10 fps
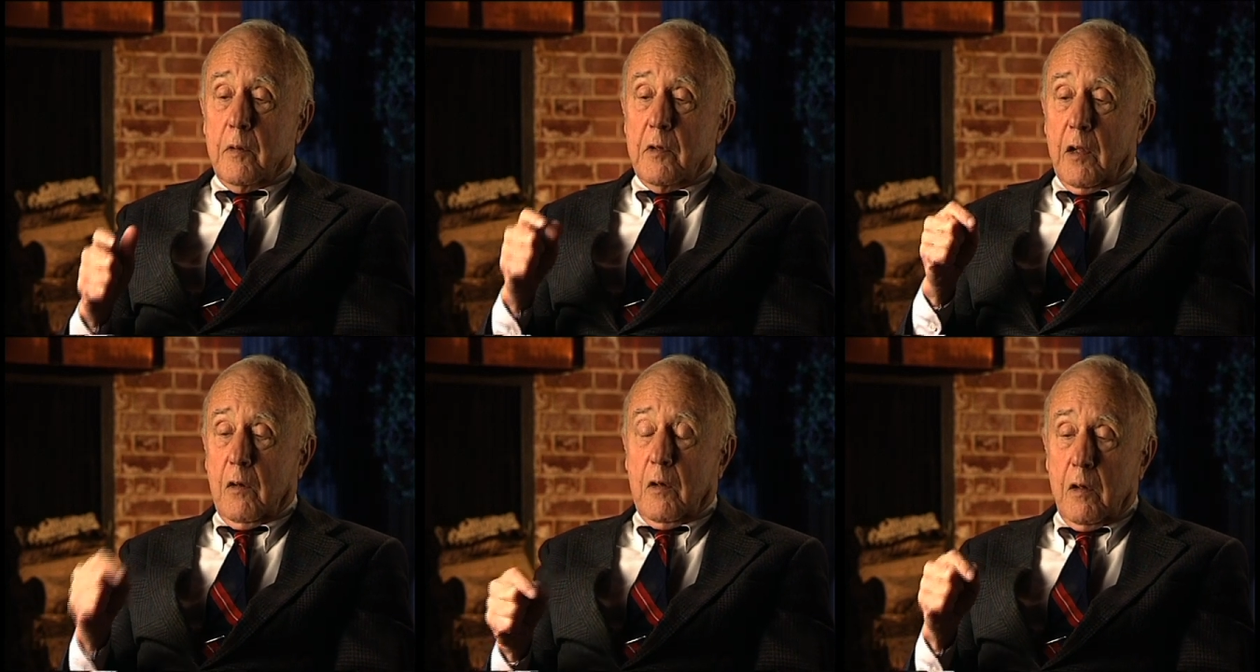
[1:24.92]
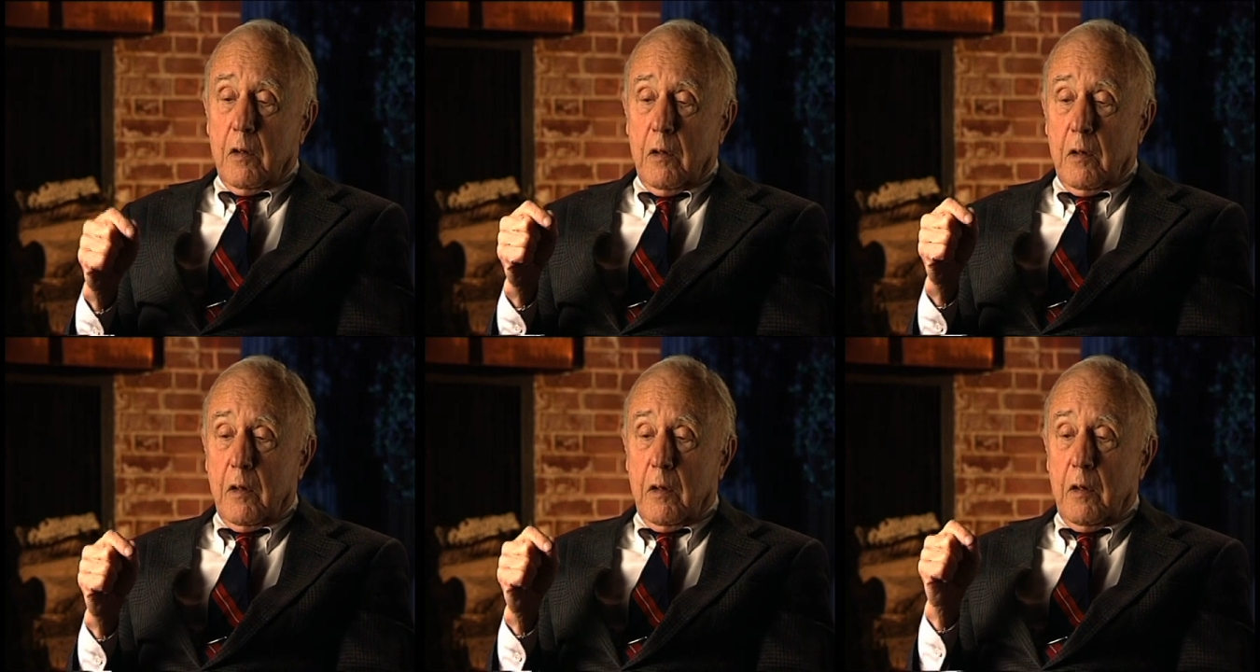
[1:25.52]
Teller
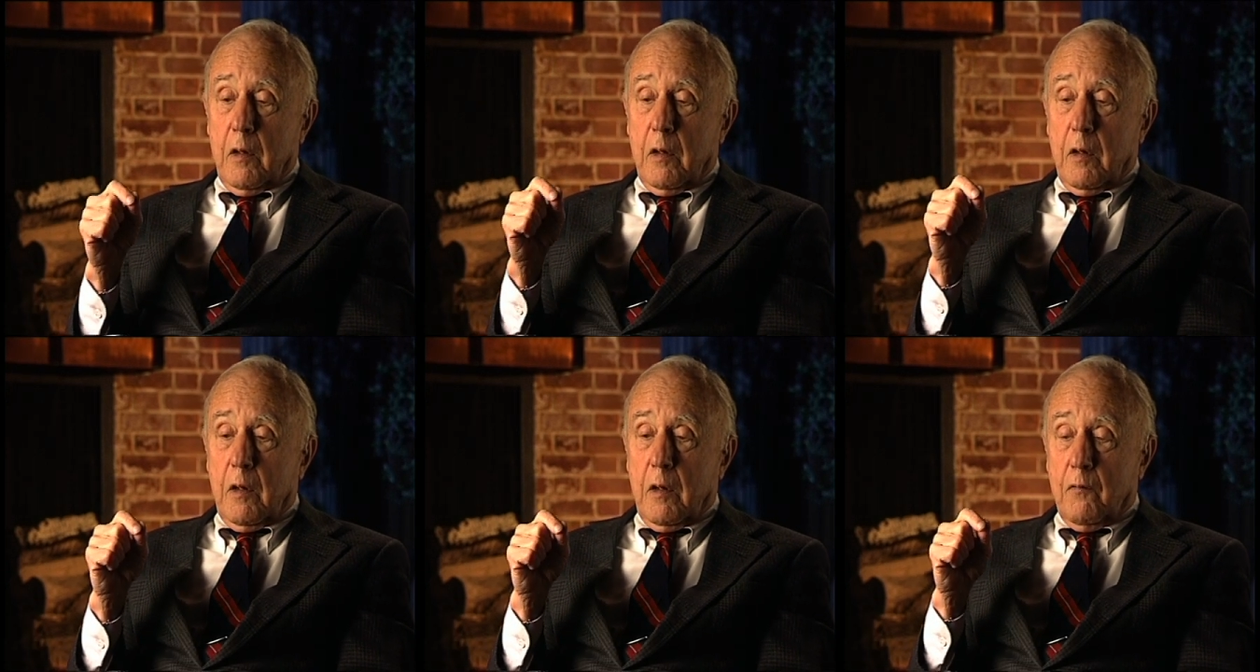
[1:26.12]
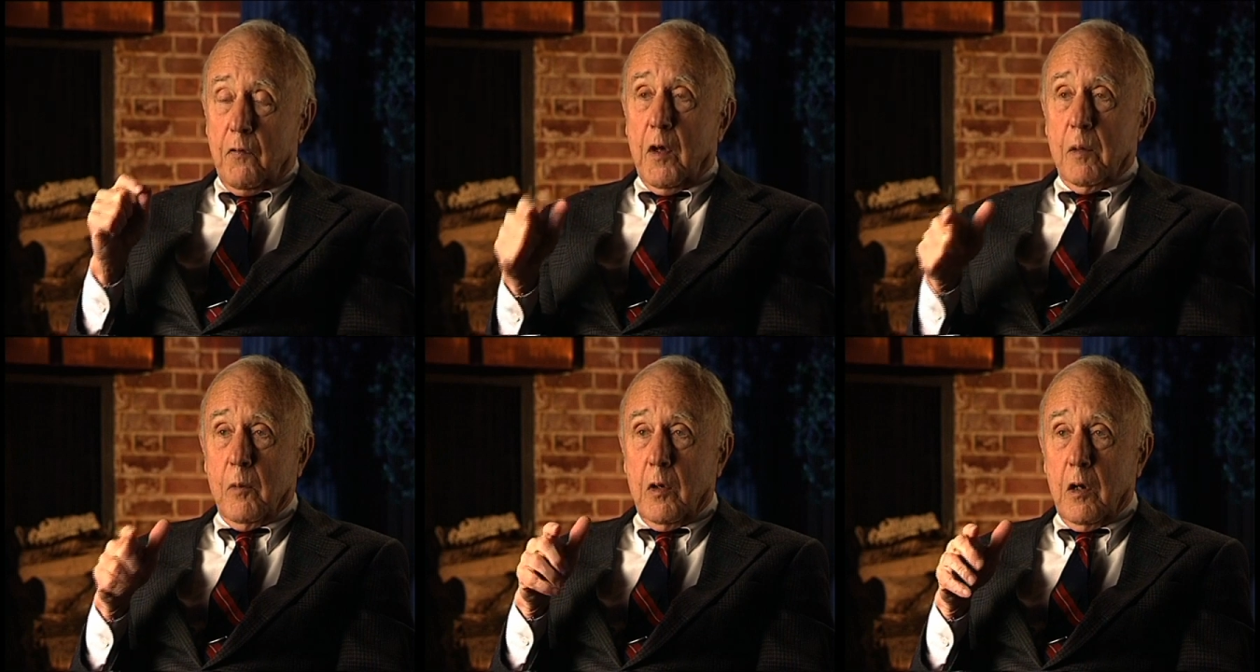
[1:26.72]
and
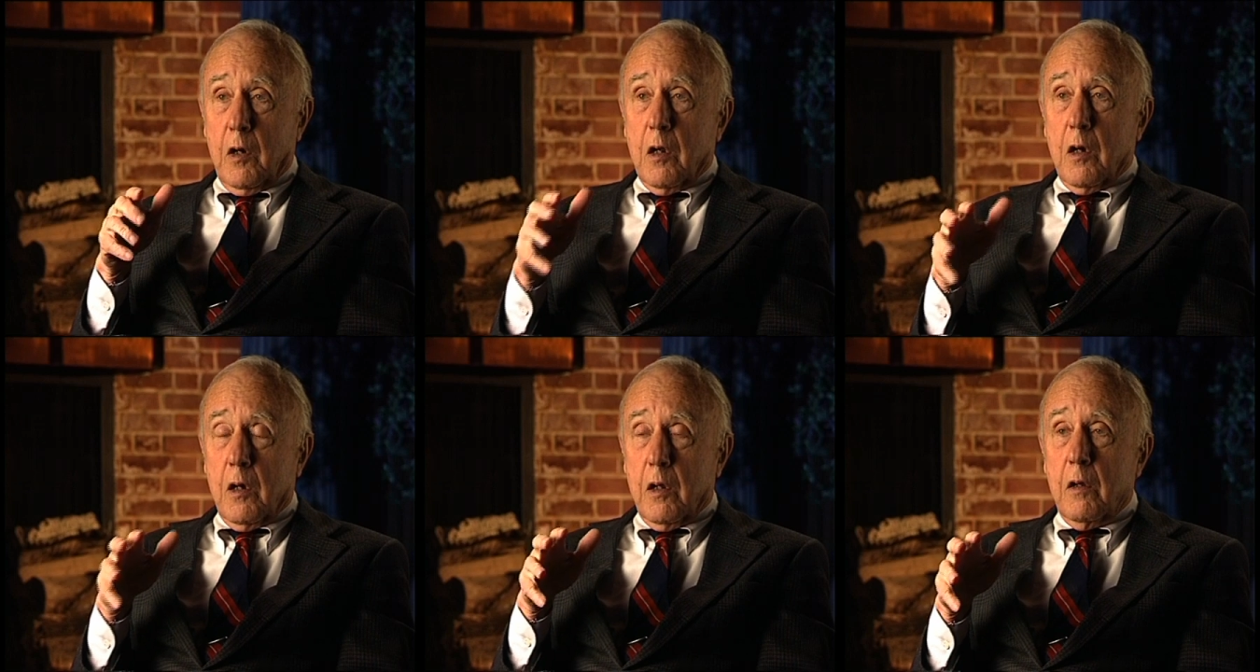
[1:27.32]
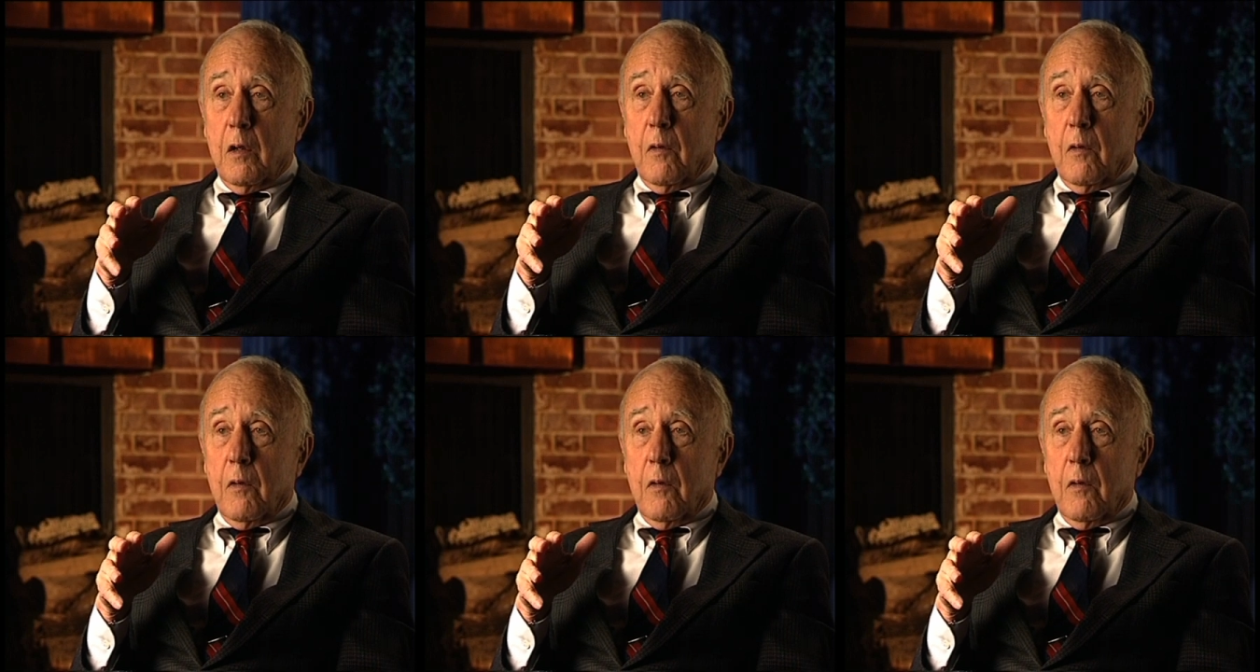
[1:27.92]
Feynman and I